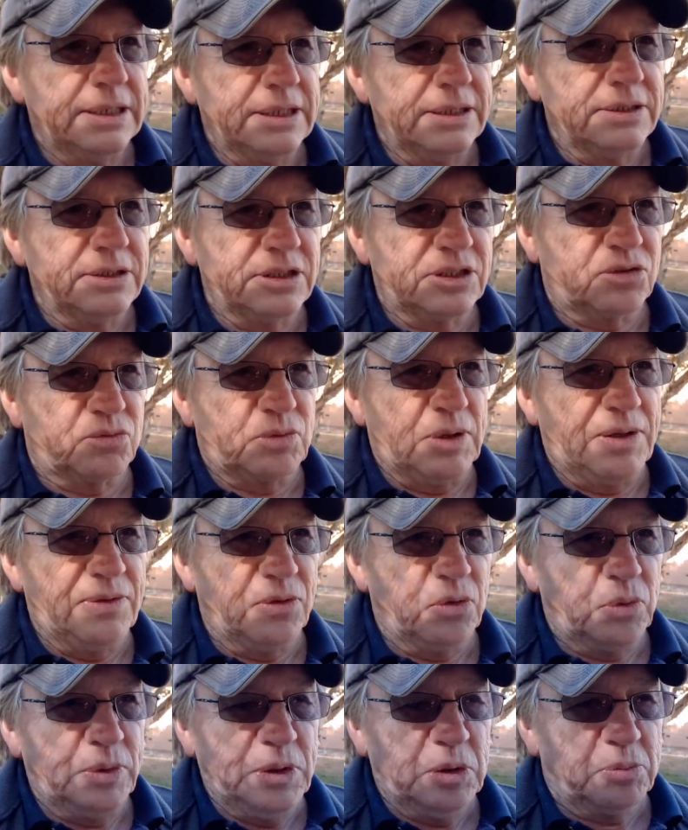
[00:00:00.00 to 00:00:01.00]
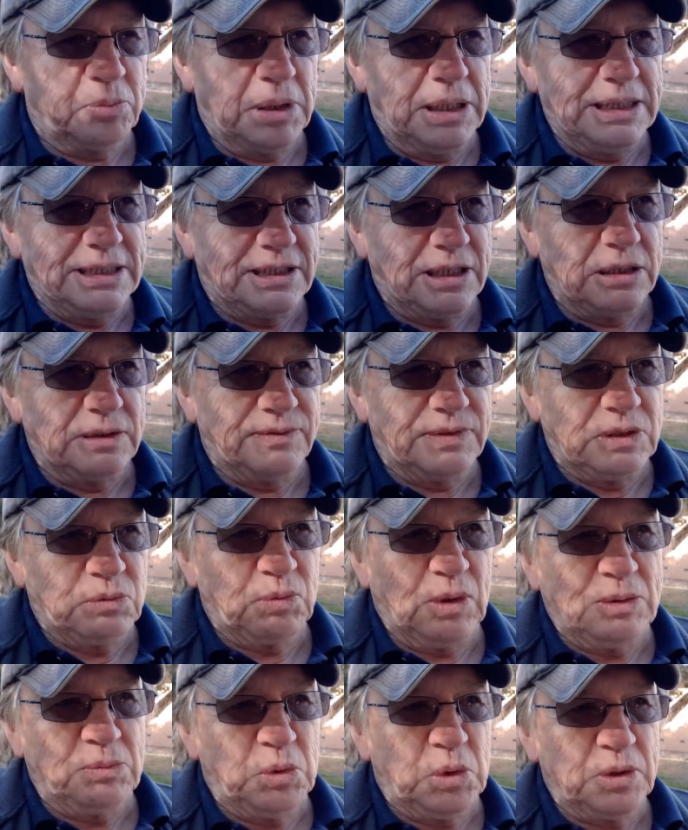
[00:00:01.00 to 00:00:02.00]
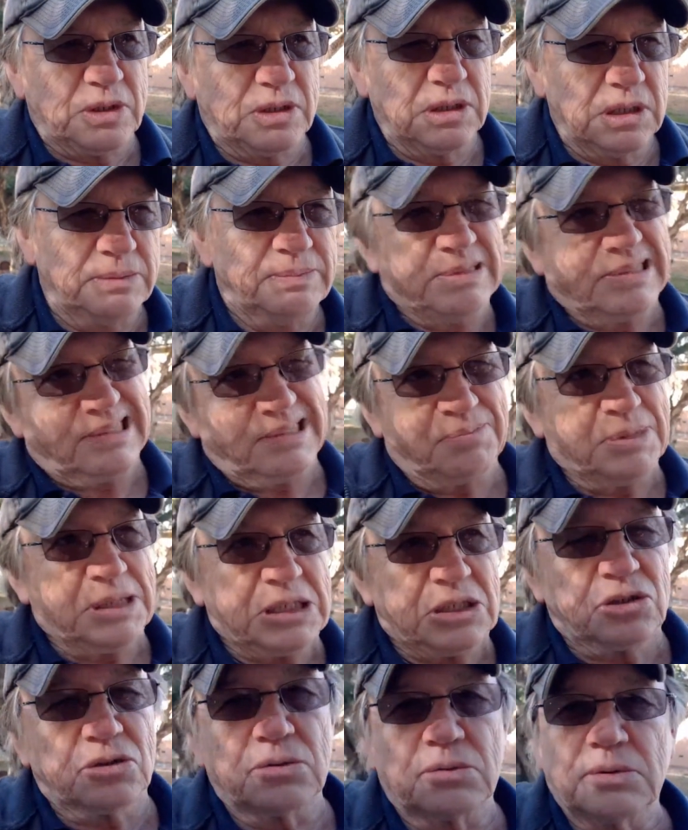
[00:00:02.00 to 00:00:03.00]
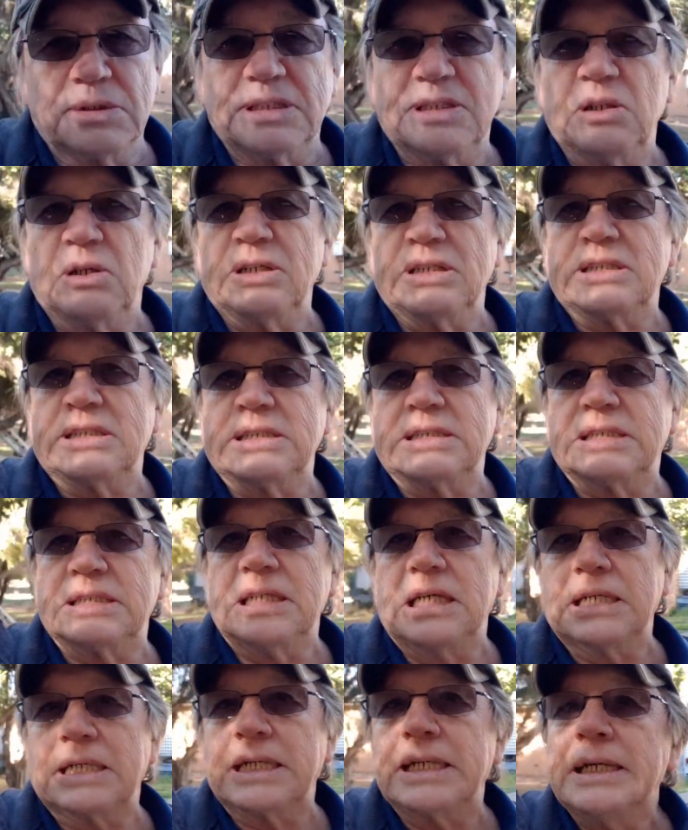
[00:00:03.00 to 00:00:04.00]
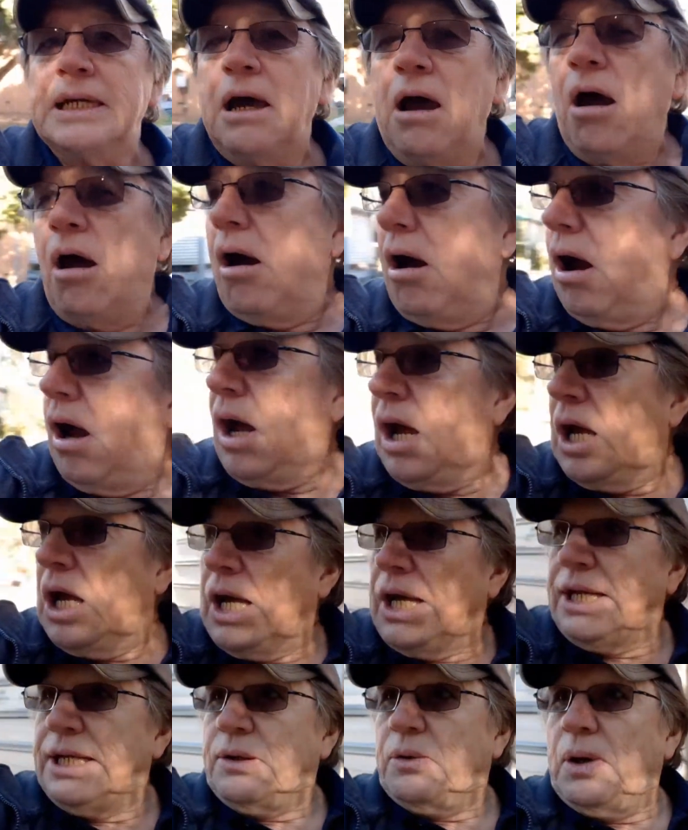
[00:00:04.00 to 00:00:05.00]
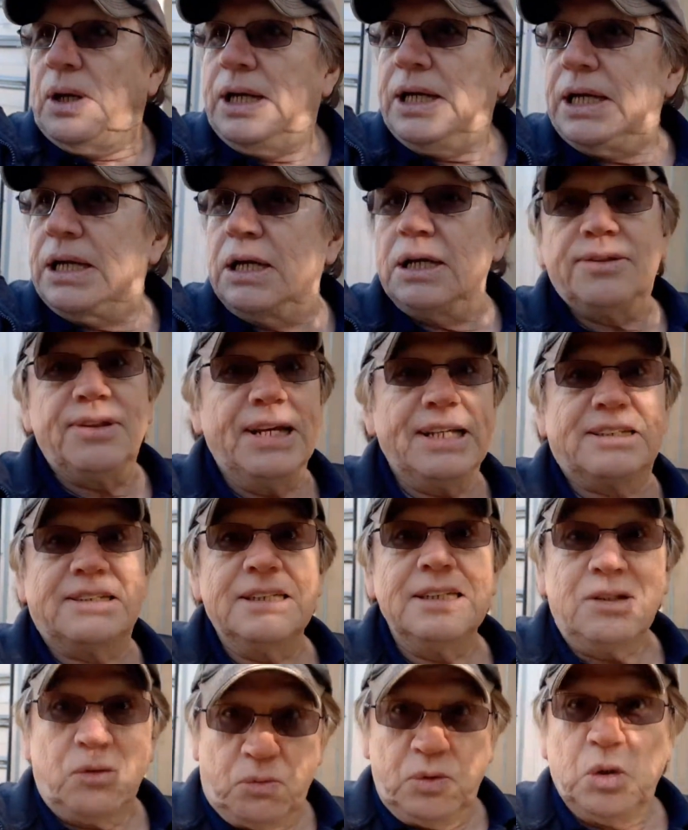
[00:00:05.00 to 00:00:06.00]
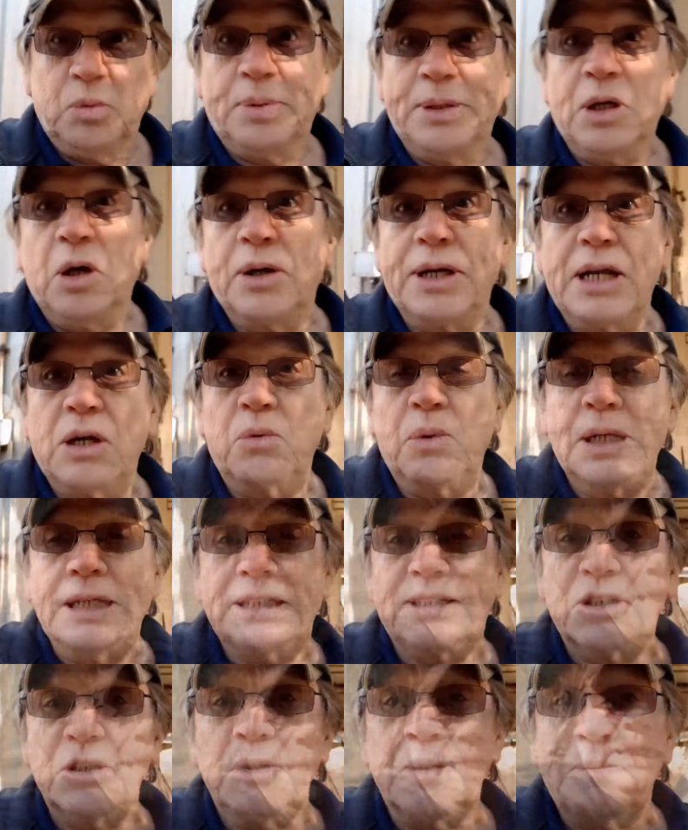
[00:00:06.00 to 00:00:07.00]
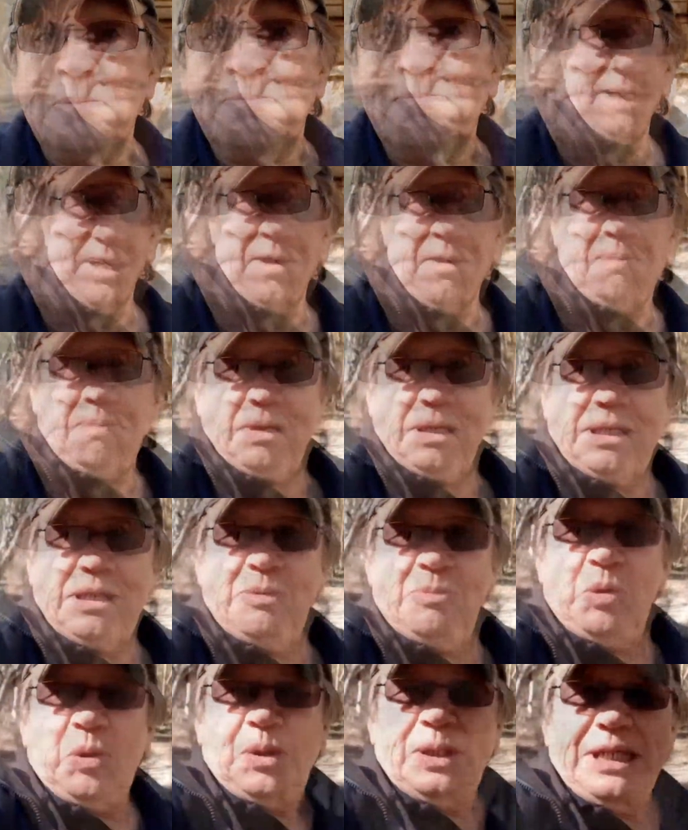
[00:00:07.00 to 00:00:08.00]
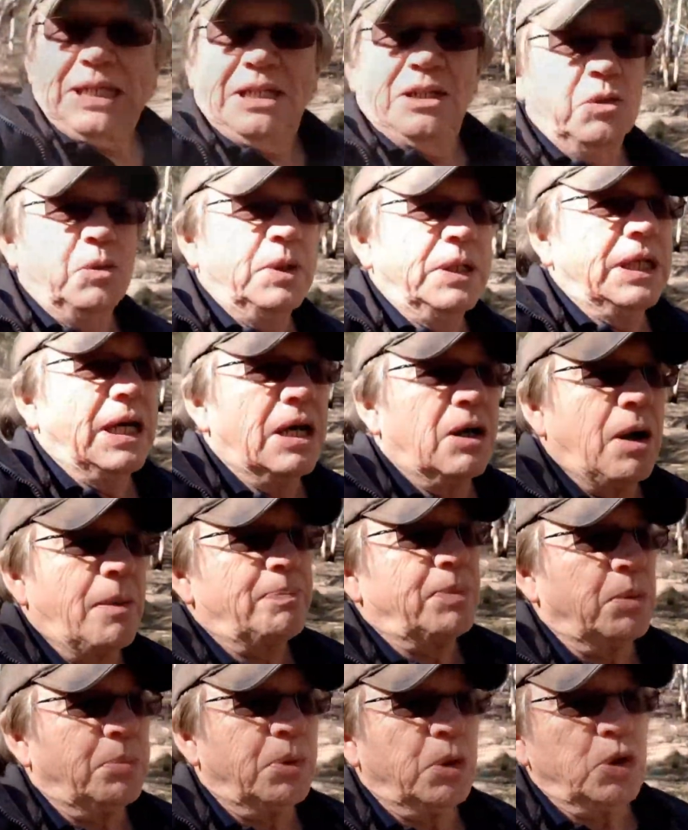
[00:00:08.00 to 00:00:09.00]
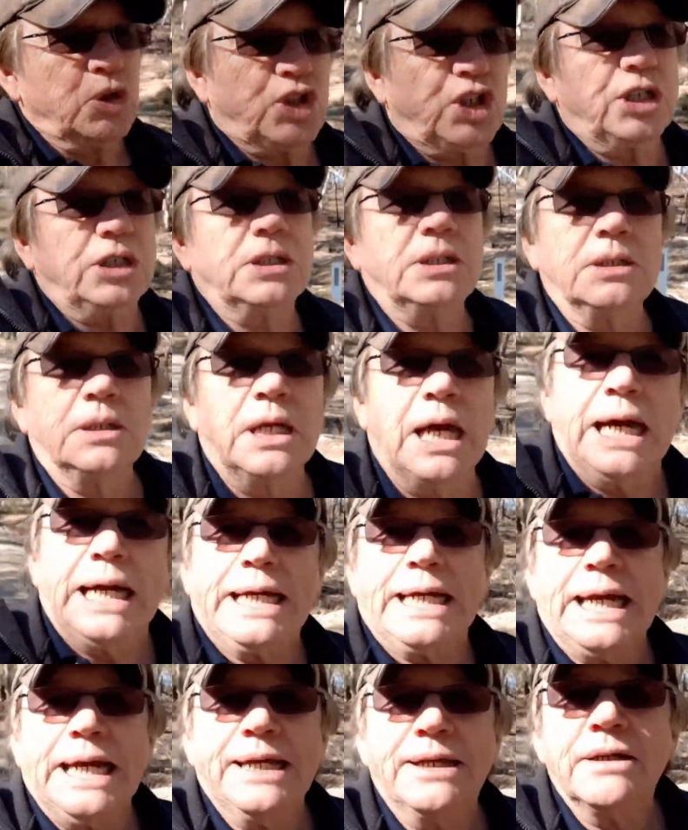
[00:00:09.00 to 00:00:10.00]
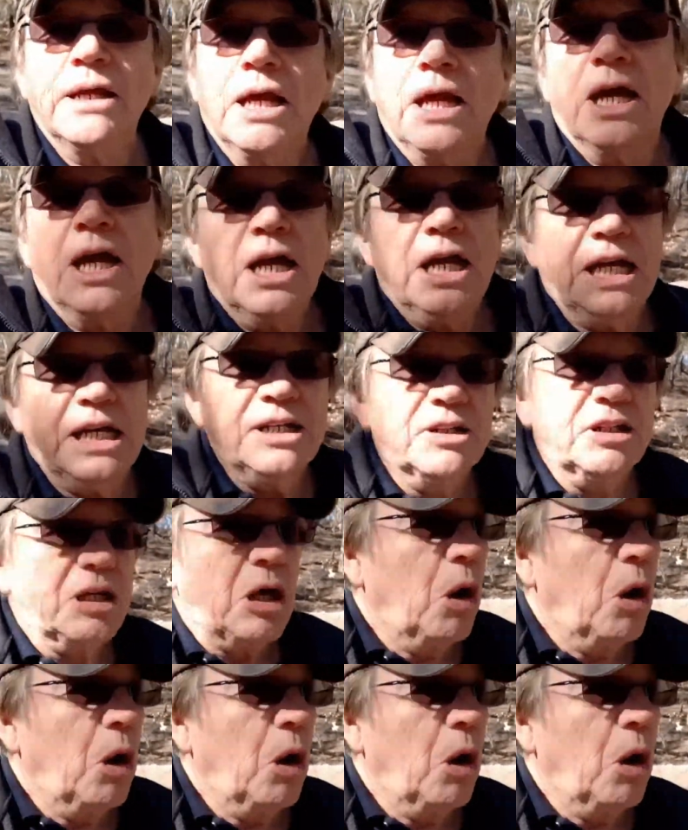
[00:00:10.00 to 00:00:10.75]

just run the wheel brace over it one more time just to make sure it's nice and snug. Anyway, that's it. We'll be on our way soon. Monday morning, here we are up the bush again in the